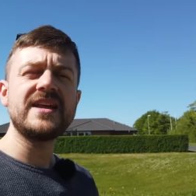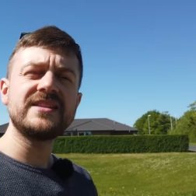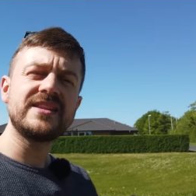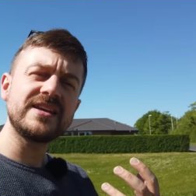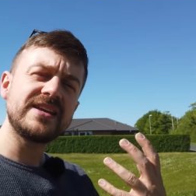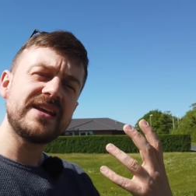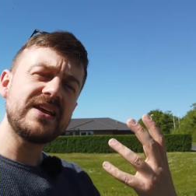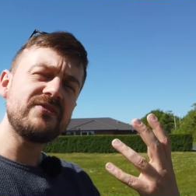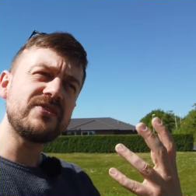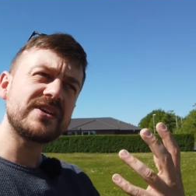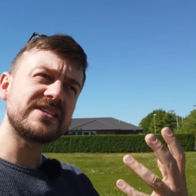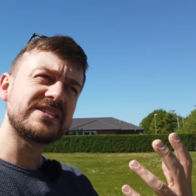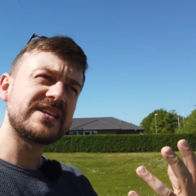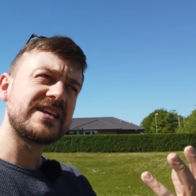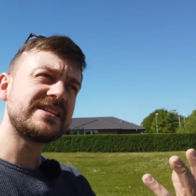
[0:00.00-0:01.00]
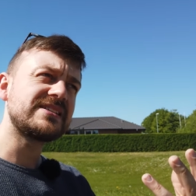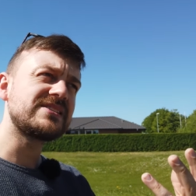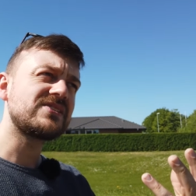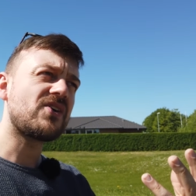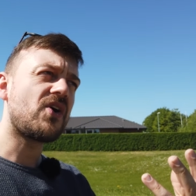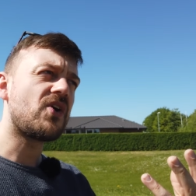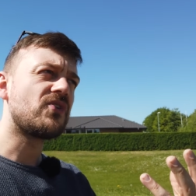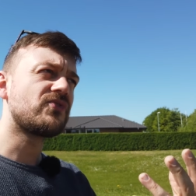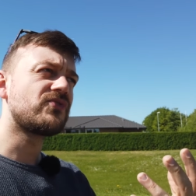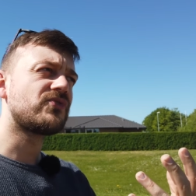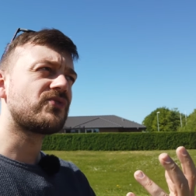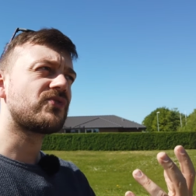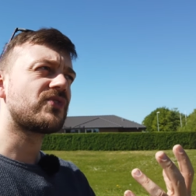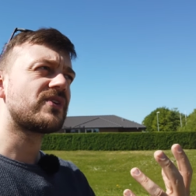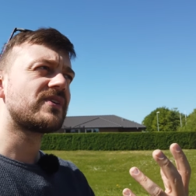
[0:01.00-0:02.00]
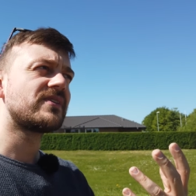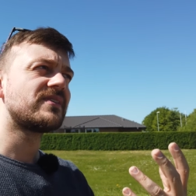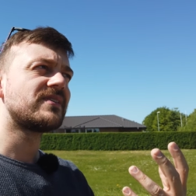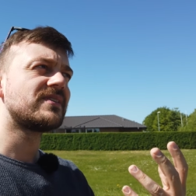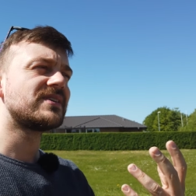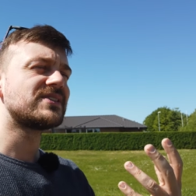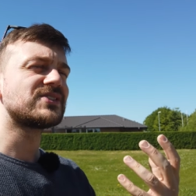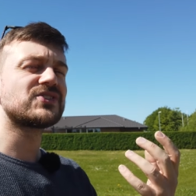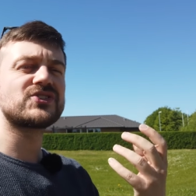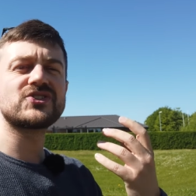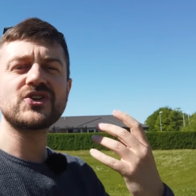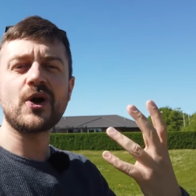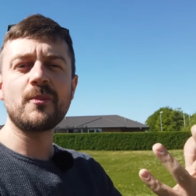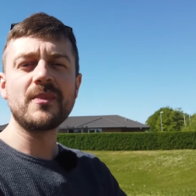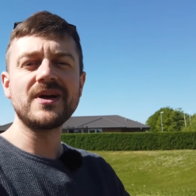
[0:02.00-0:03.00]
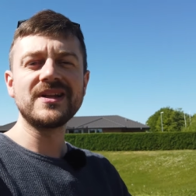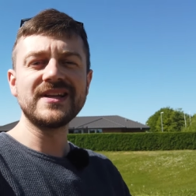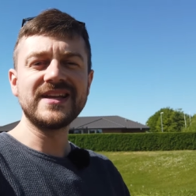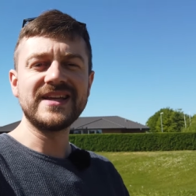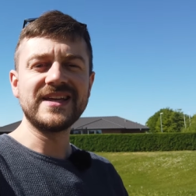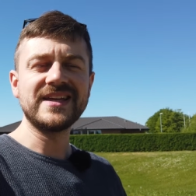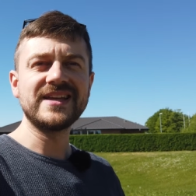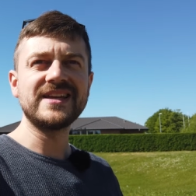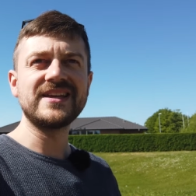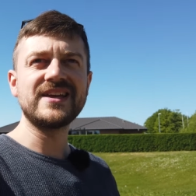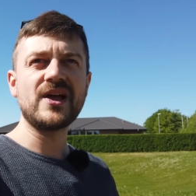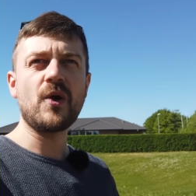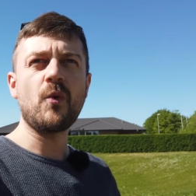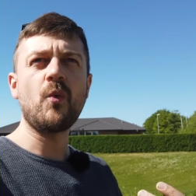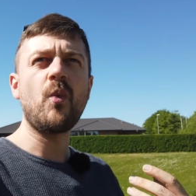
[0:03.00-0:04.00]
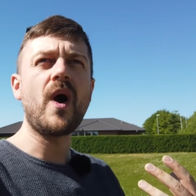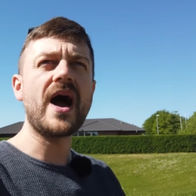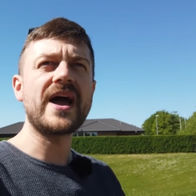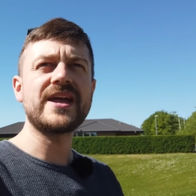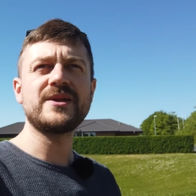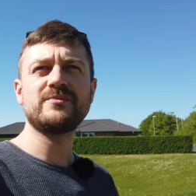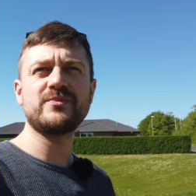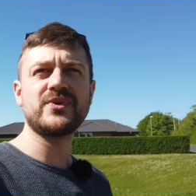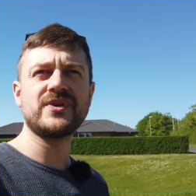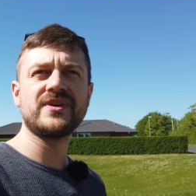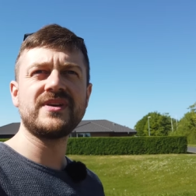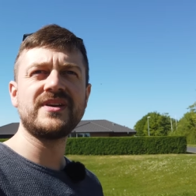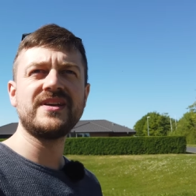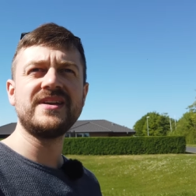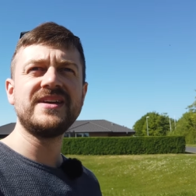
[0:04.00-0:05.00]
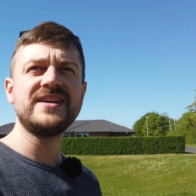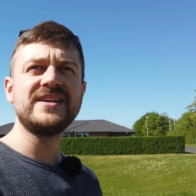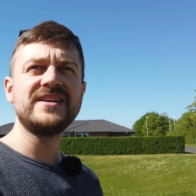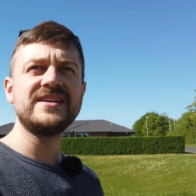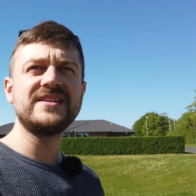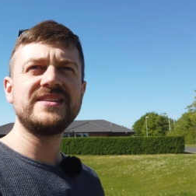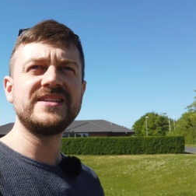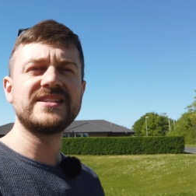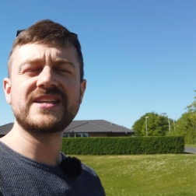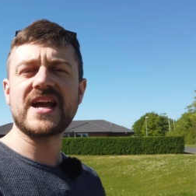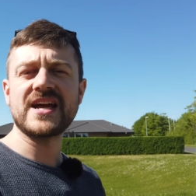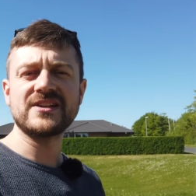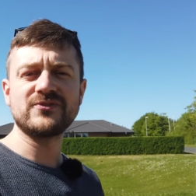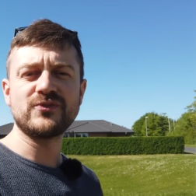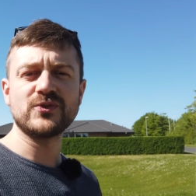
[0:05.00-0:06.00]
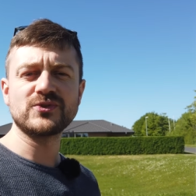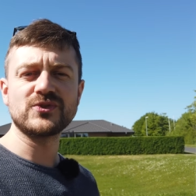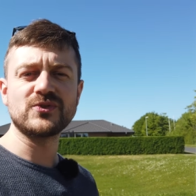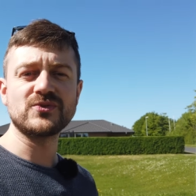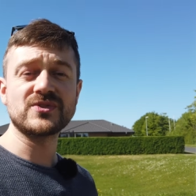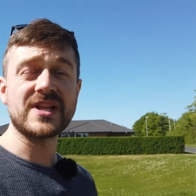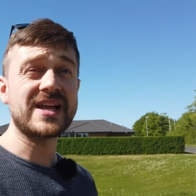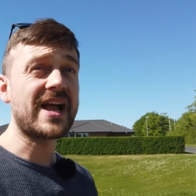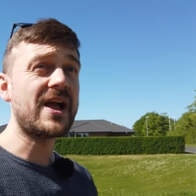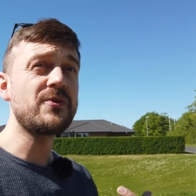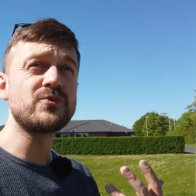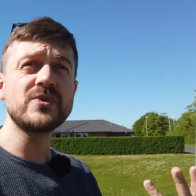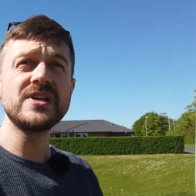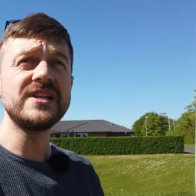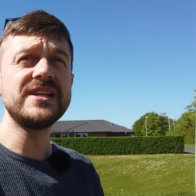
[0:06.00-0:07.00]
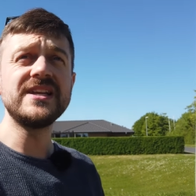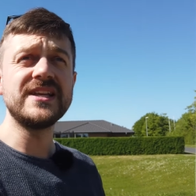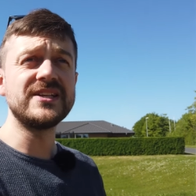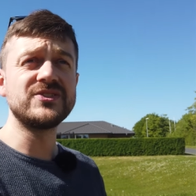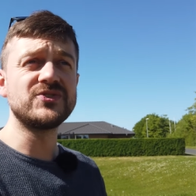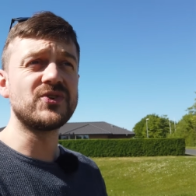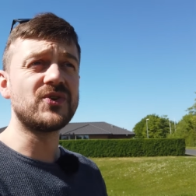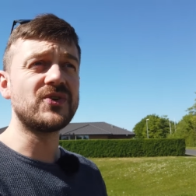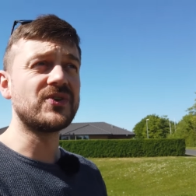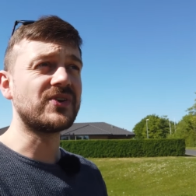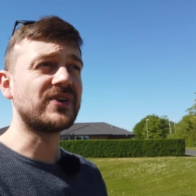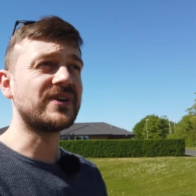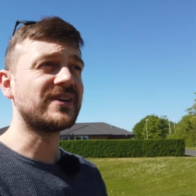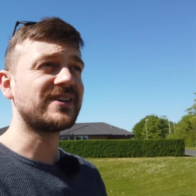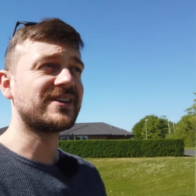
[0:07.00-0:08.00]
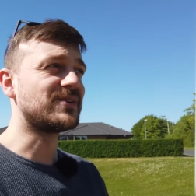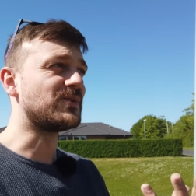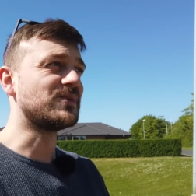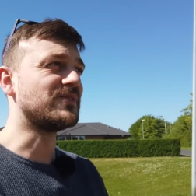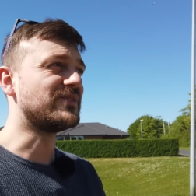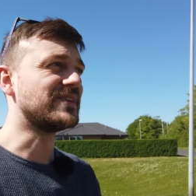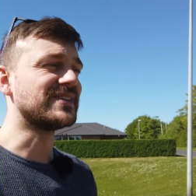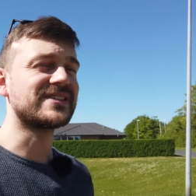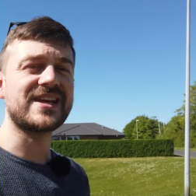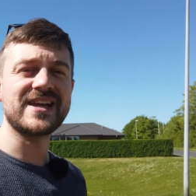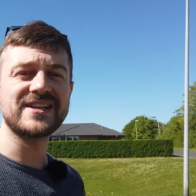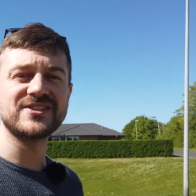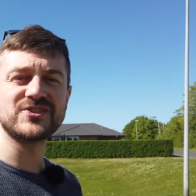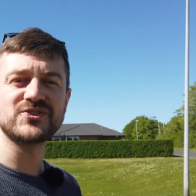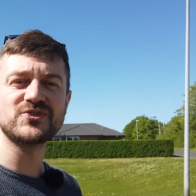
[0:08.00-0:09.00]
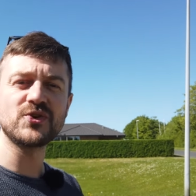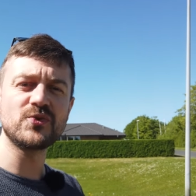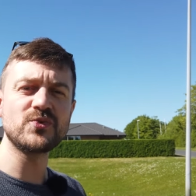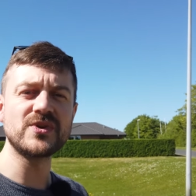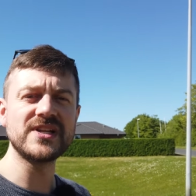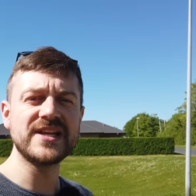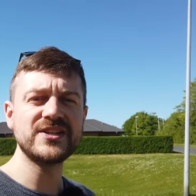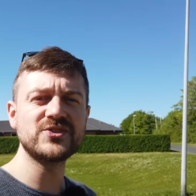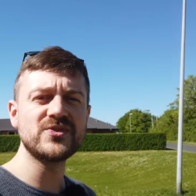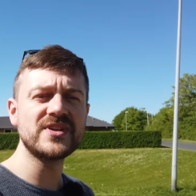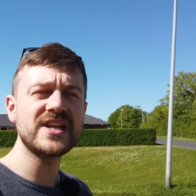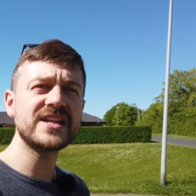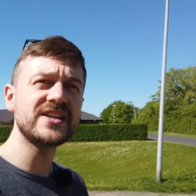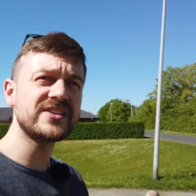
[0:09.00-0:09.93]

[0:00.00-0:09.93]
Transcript: And they give a sense of summerly vibe, these kind of photos. Like I really enjoy canola fields. I can so relate to it.